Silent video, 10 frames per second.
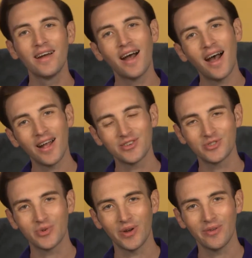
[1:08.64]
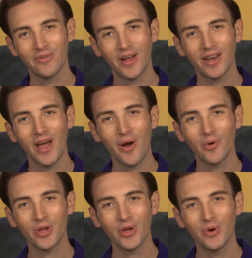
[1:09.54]
Hi, story friend, how
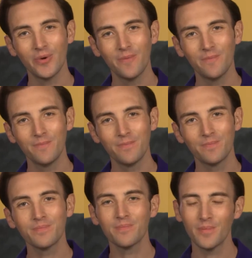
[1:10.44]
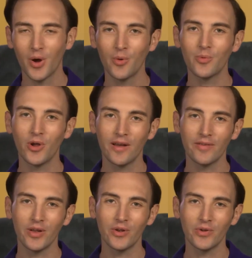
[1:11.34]
are you? I hope you're
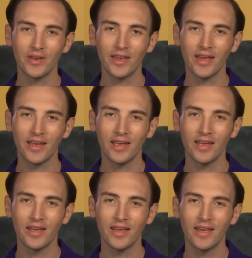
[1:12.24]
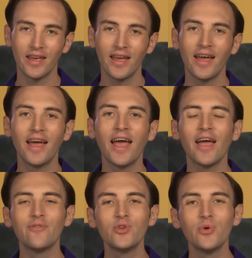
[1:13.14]
having a good day.
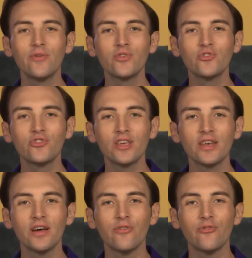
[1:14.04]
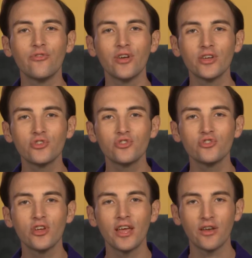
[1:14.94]
Have you ever seen a
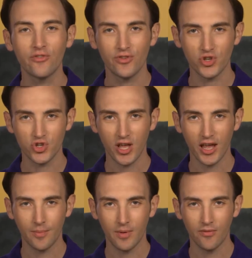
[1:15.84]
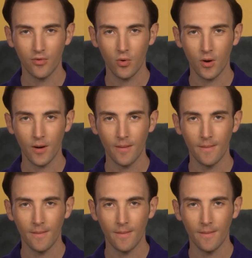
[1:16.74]
fish in a fish tank before?